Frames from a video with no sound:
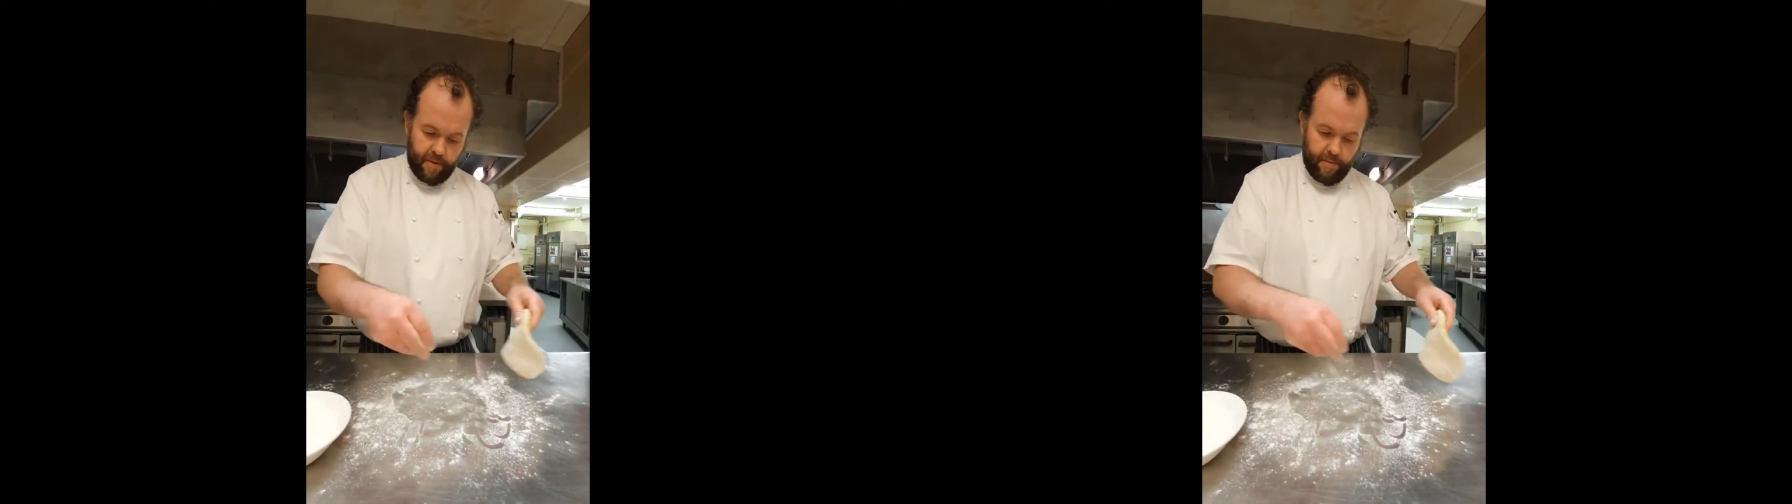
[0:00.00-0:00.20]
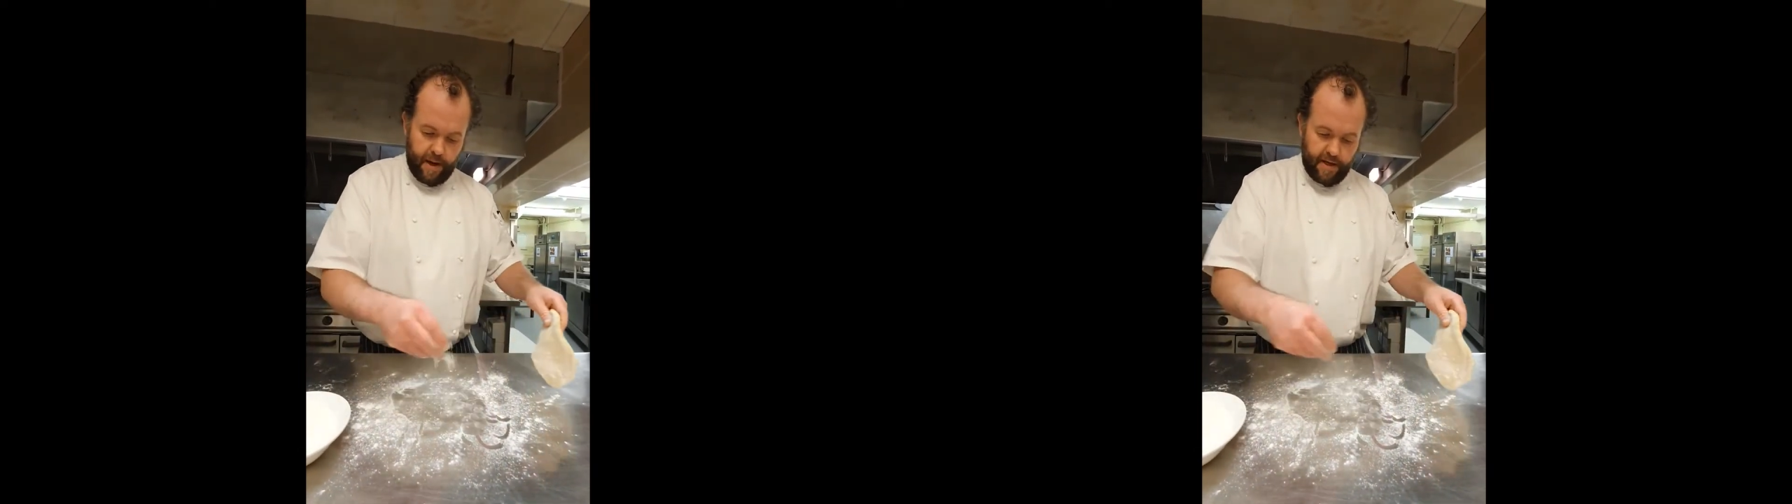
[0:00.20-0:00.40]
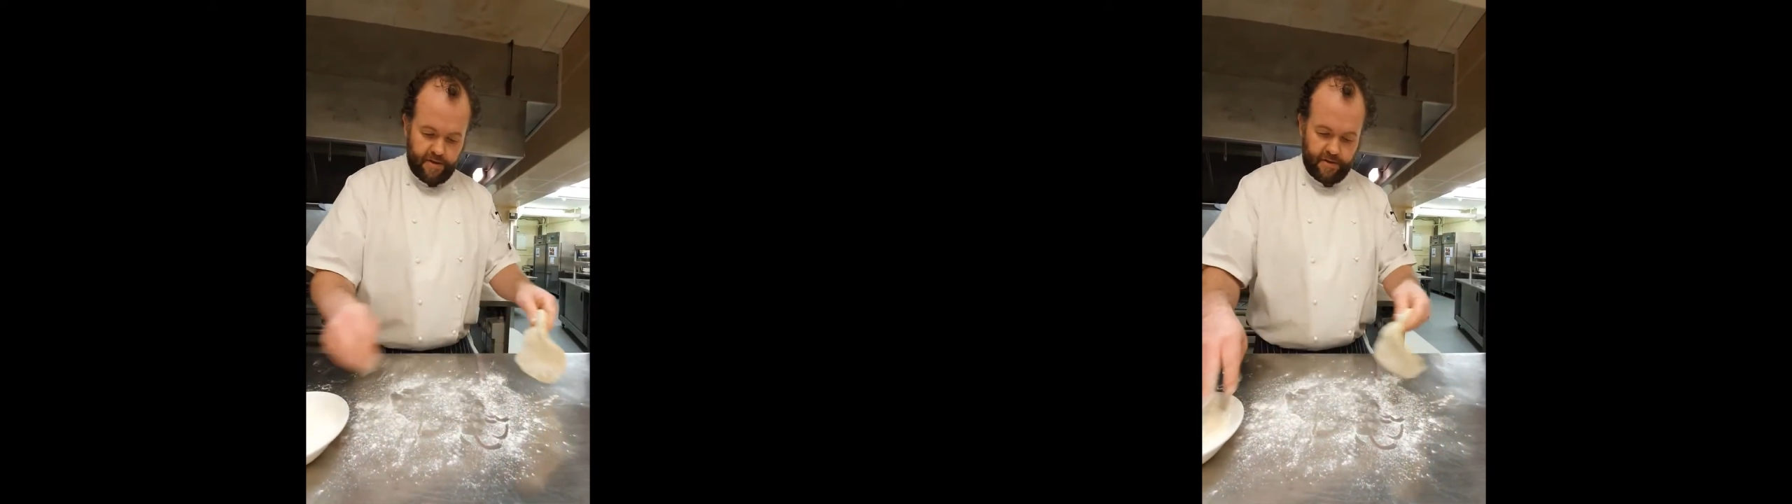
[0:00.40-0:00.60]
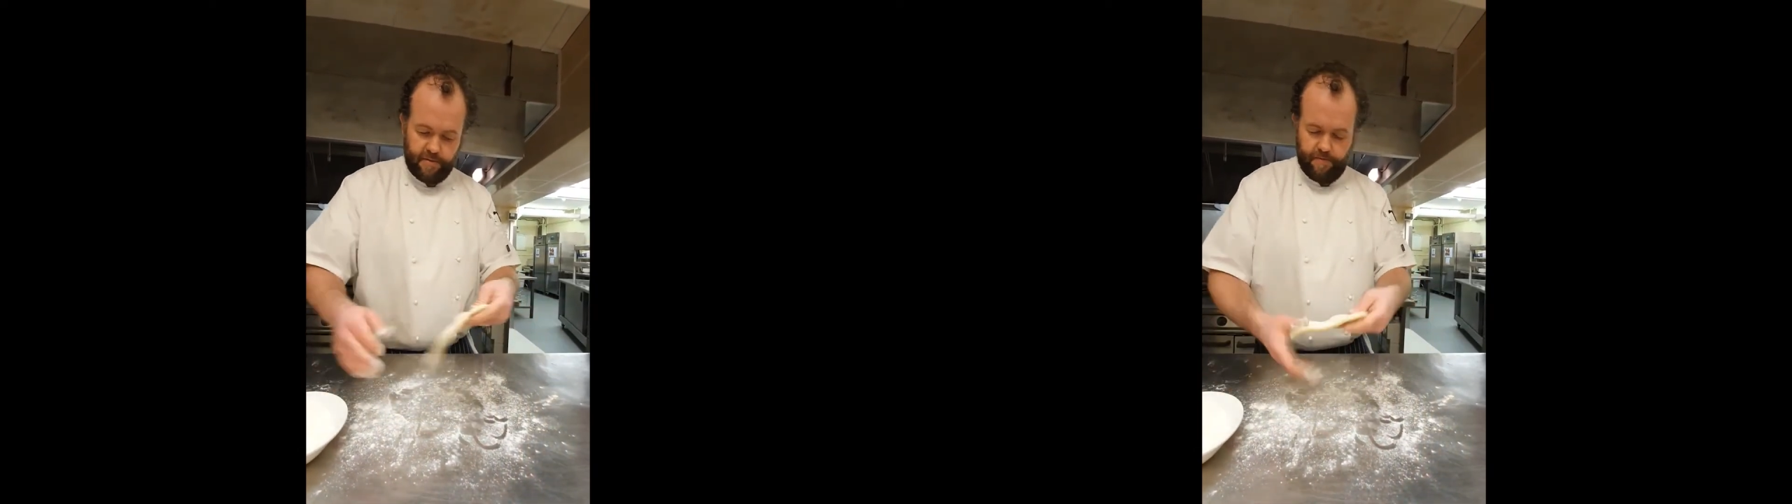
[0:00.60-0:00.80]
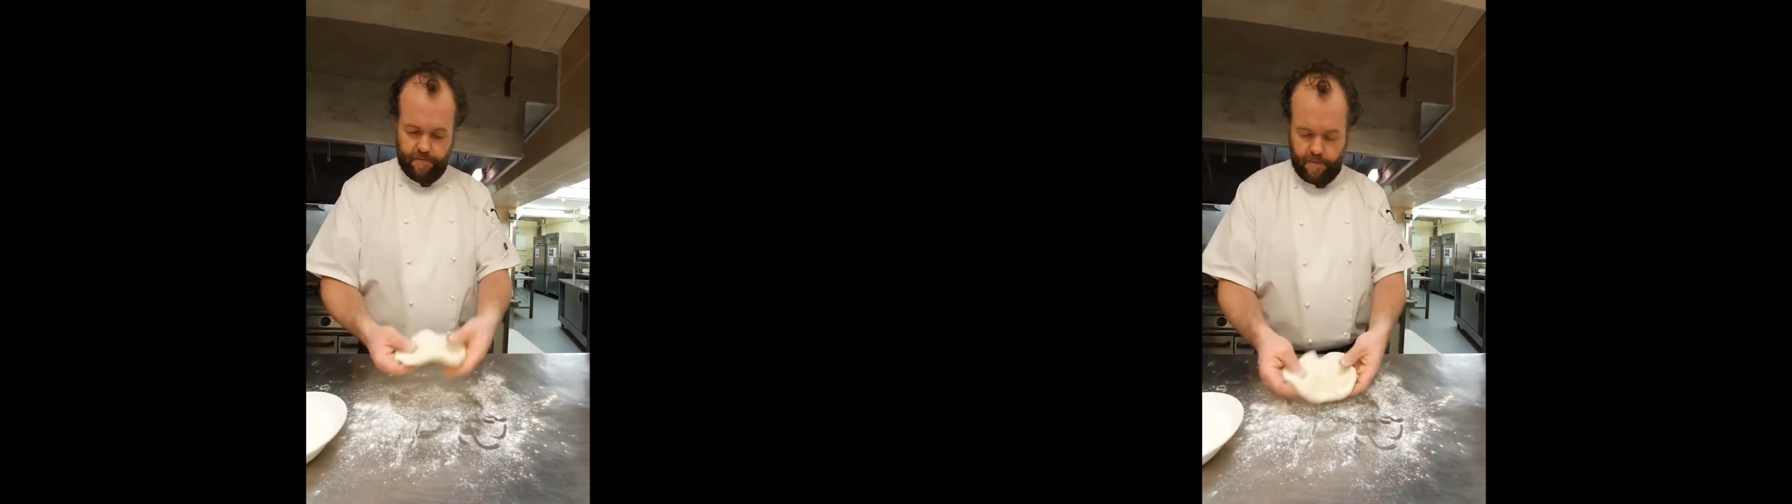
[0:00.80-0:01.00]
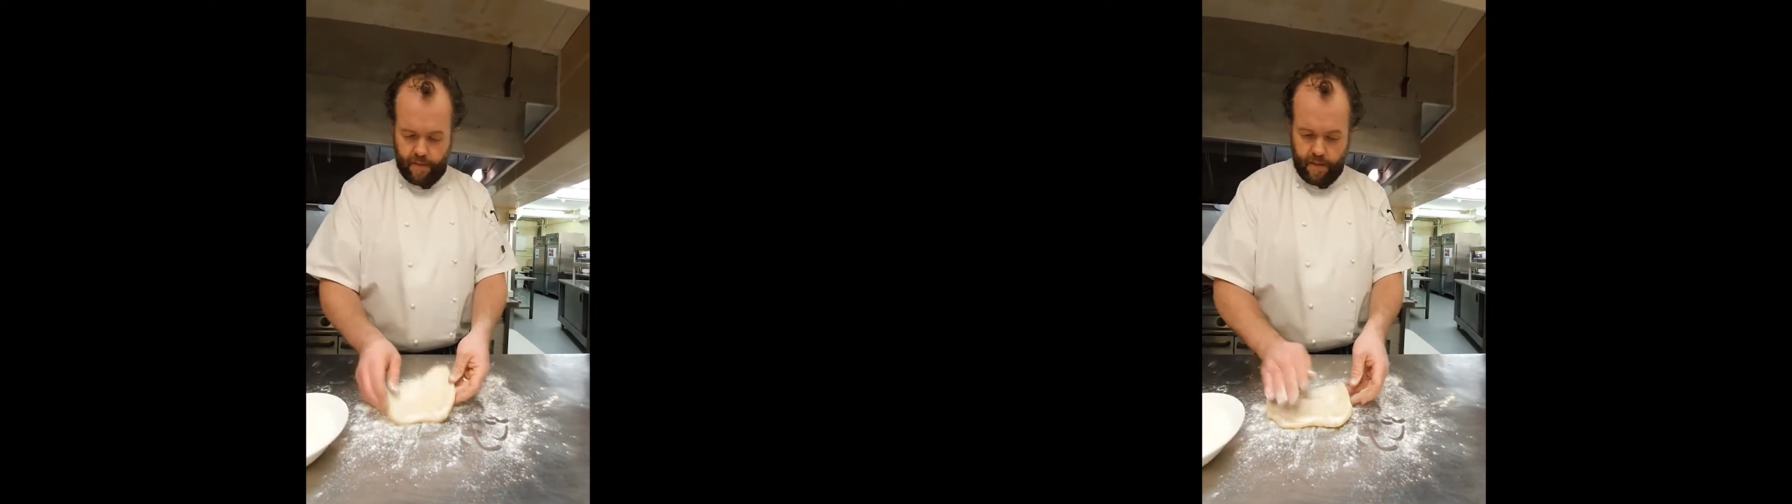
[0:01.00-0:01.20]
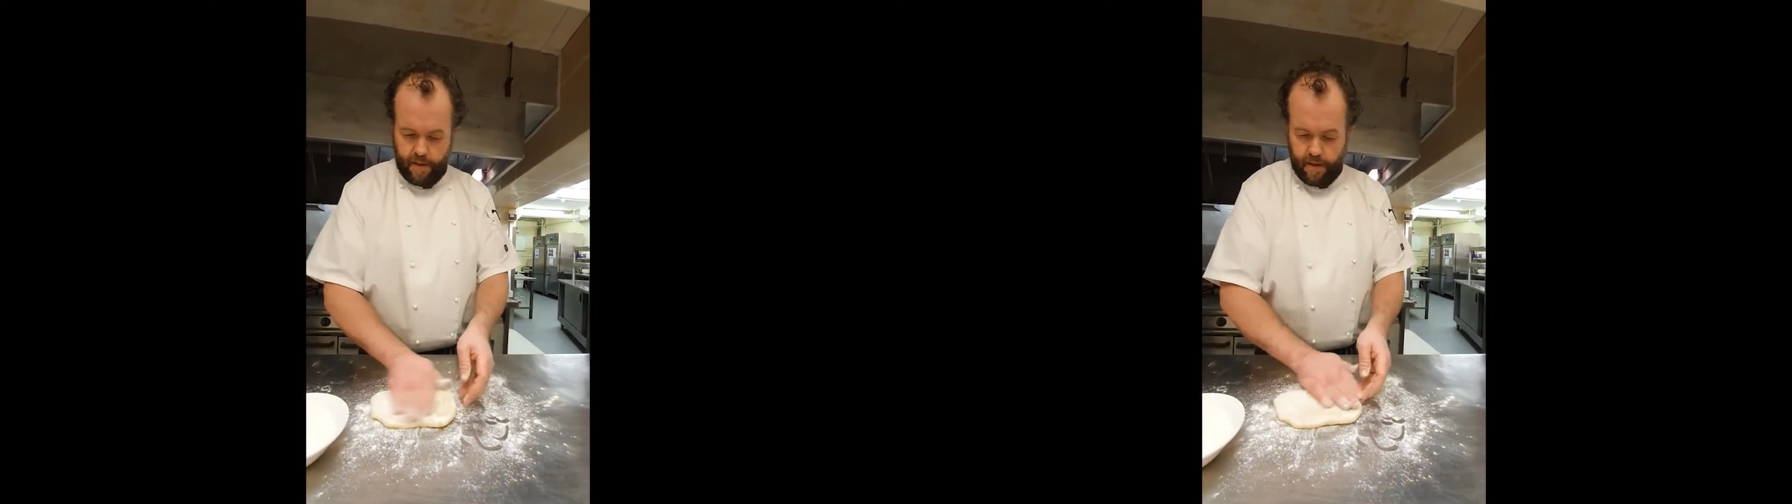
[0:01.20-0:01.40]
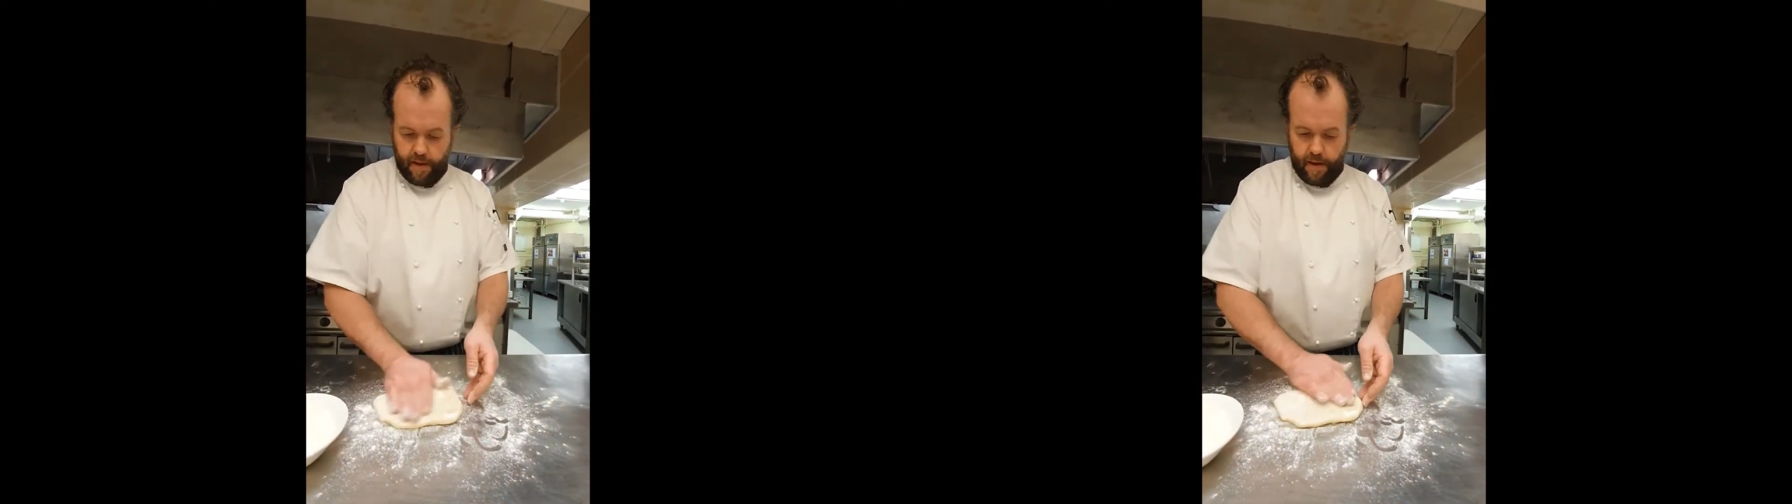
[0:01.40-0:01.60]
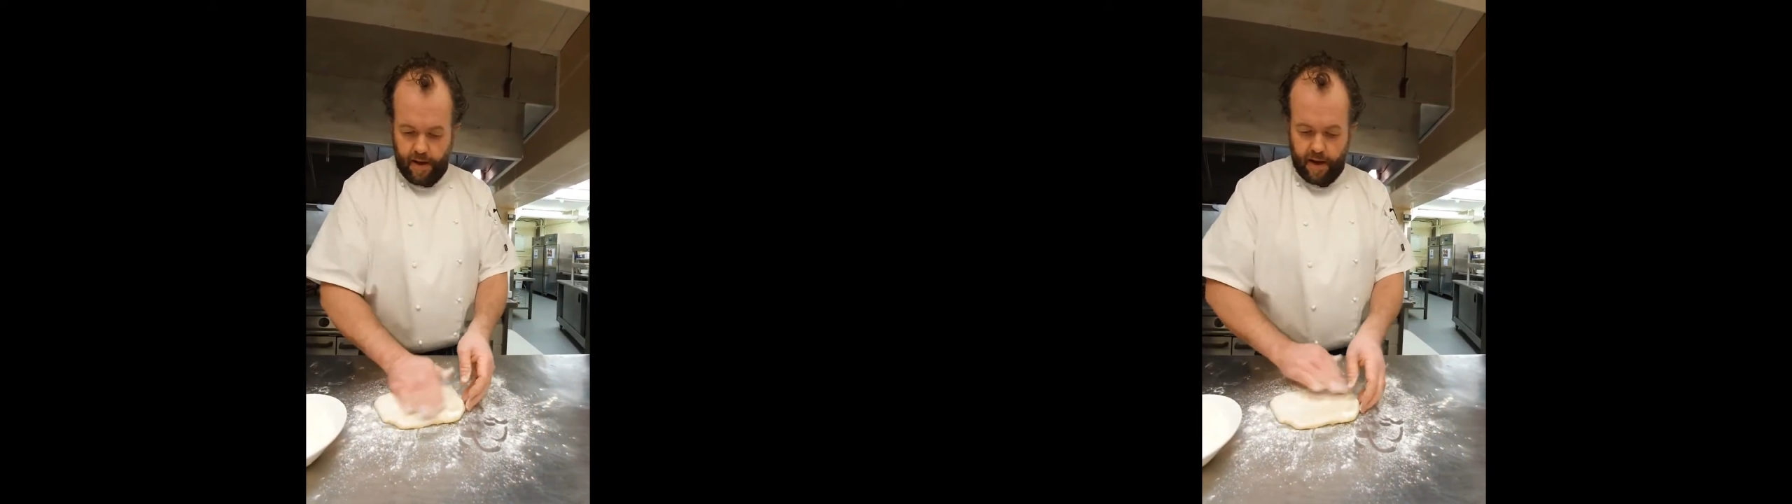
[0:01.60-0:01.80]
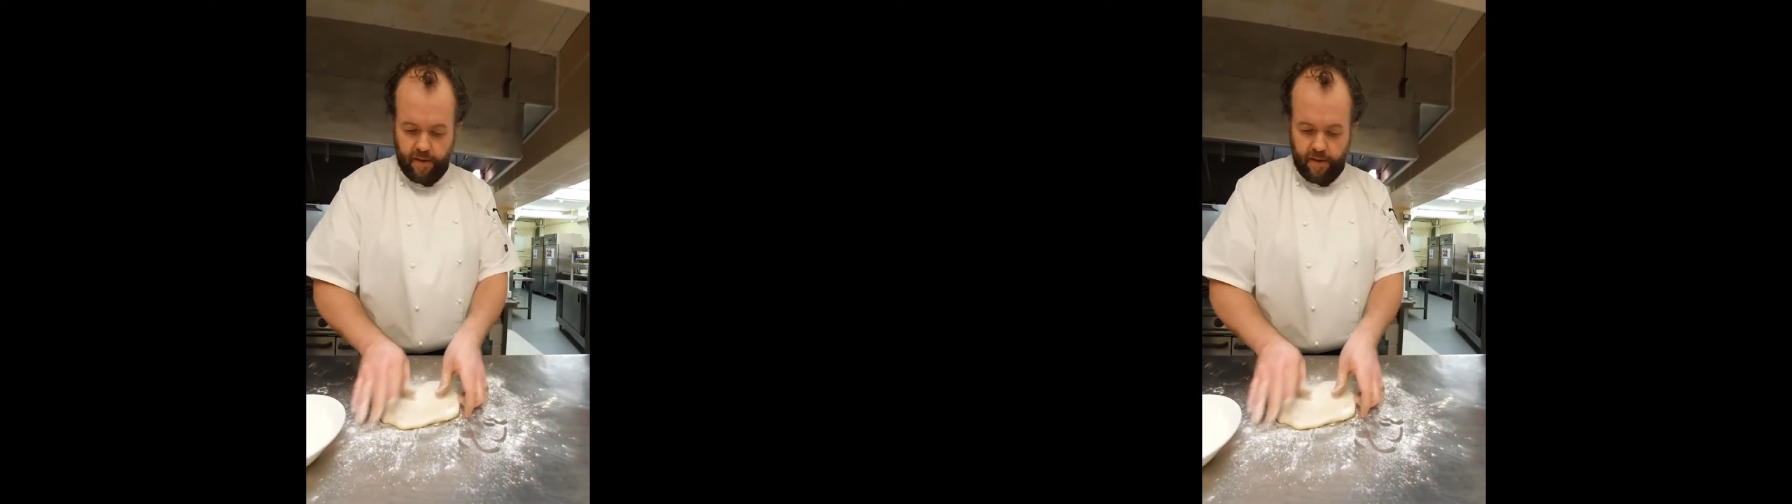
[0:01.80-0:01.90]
base and